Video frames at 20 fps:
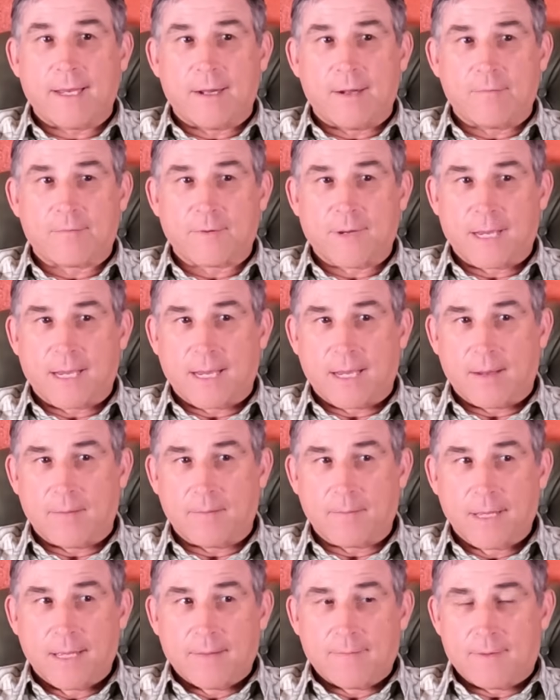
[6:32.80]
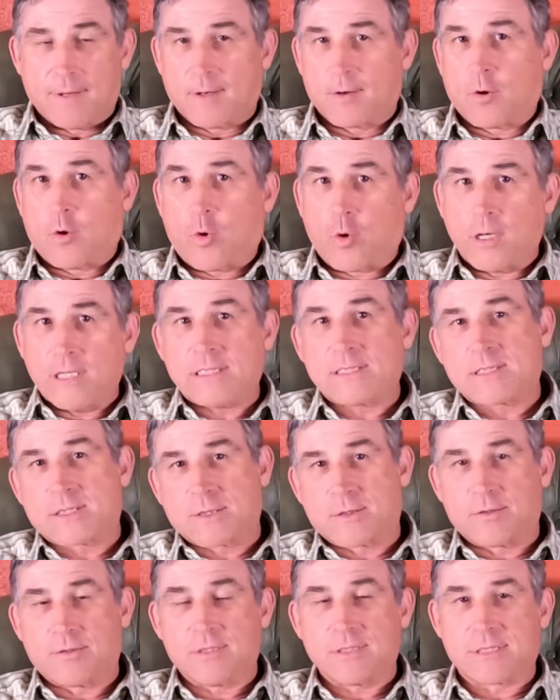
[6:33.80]
of there are
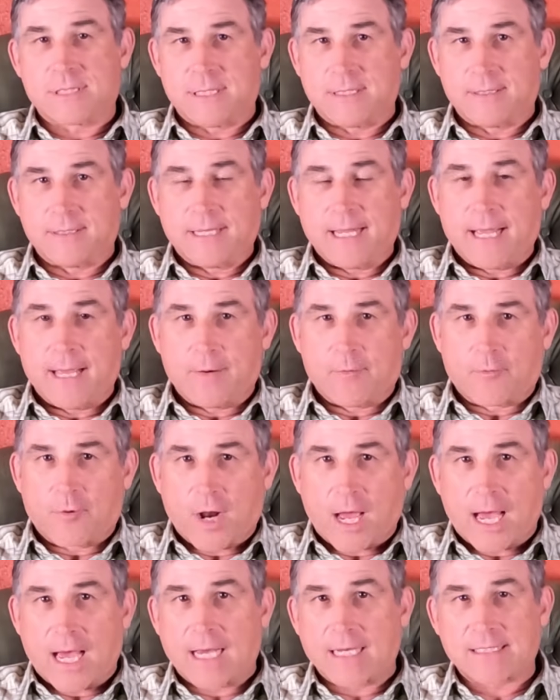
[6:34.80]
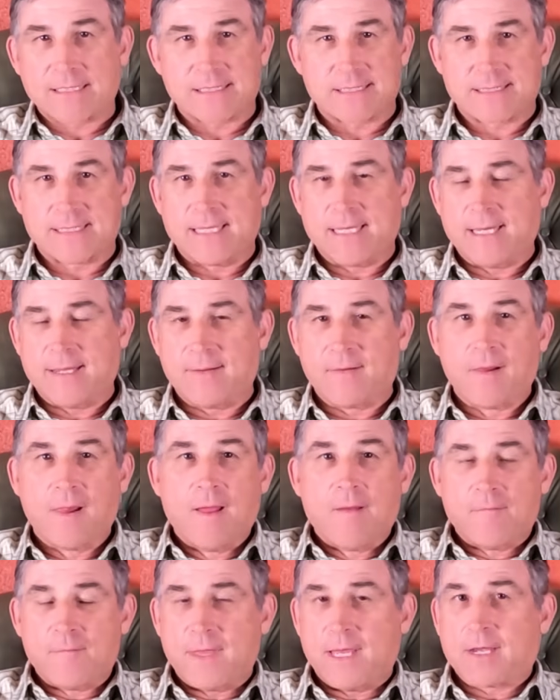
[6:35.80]
oysters and rocks that
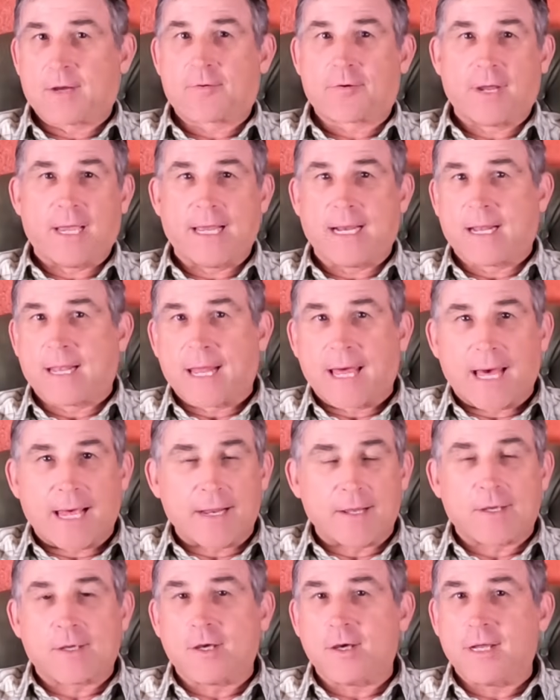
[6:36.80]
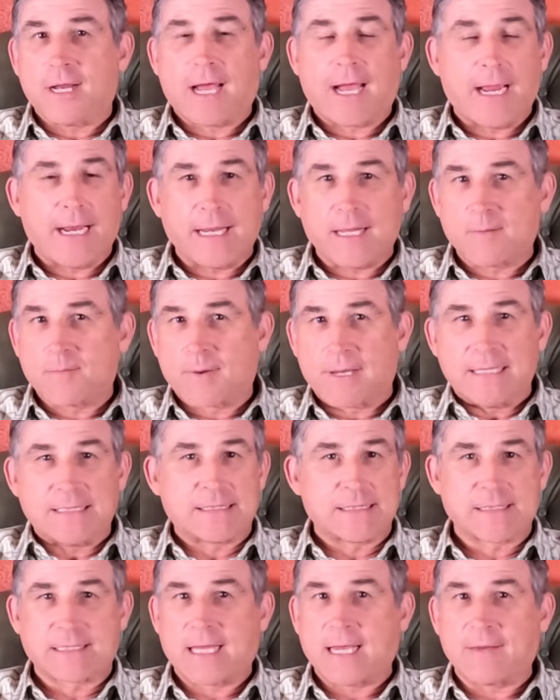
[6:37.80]
create a lot of good hiding
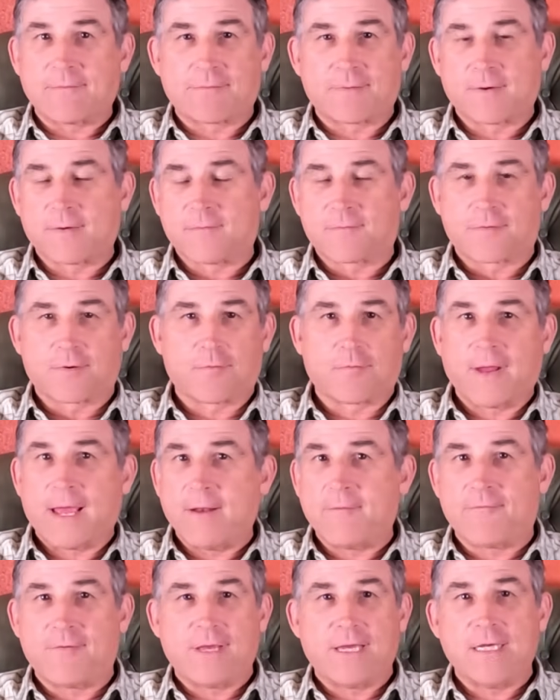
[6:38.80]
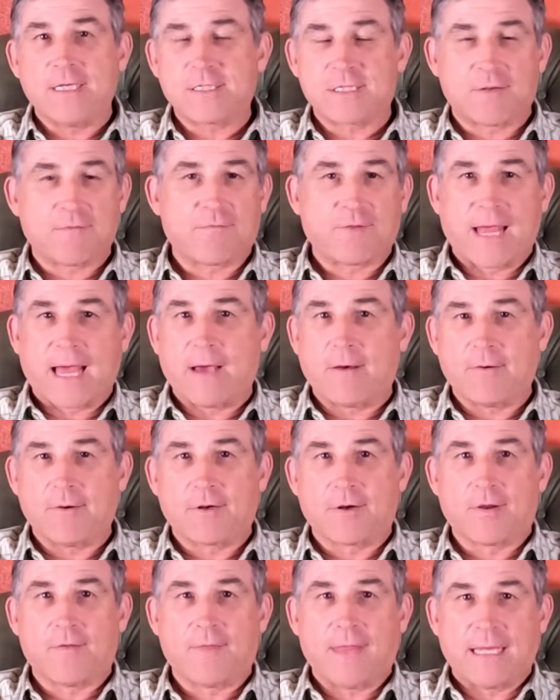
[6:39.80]
places, like for redfish and
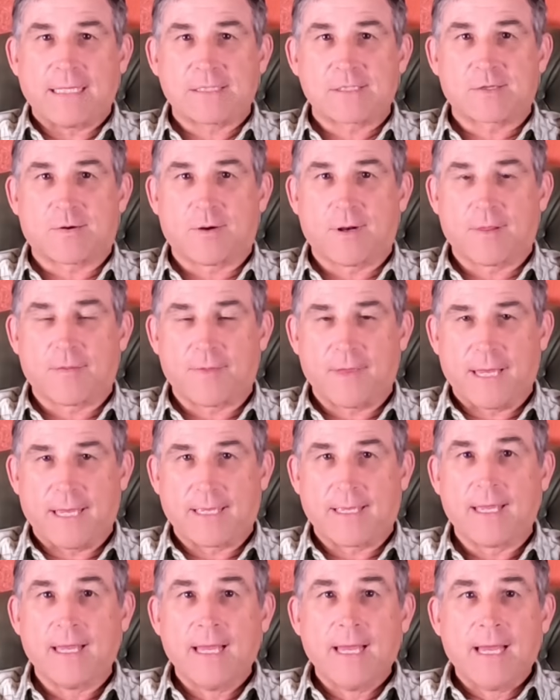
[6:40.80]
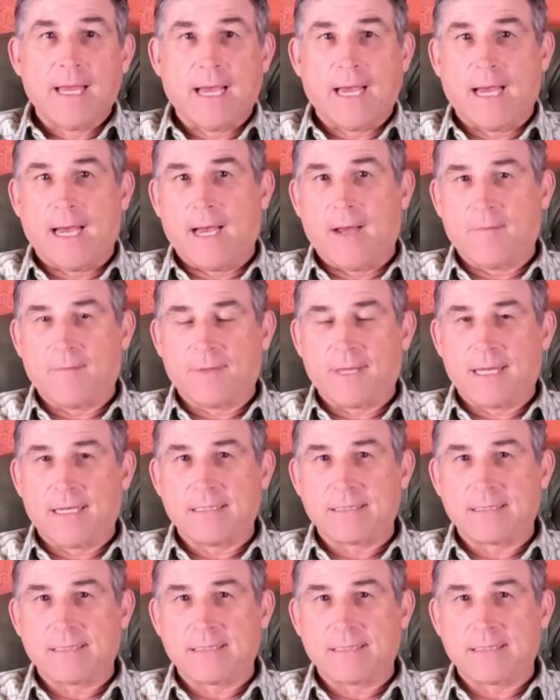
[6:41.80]
flounder and that sort of thing. And